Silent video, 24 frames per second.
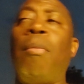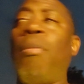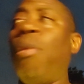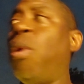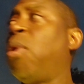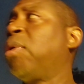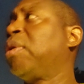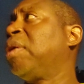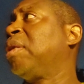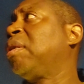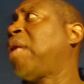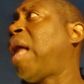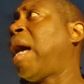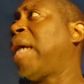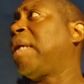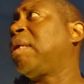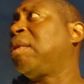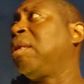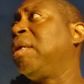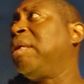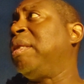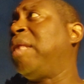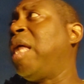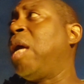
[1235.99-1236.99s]
More than
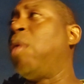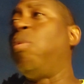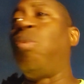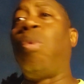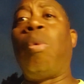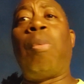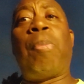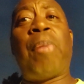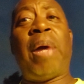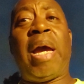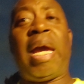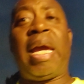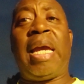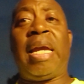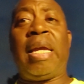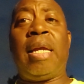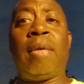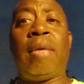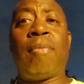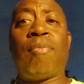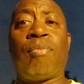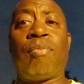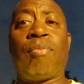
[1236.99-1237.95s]
likely, they will pay,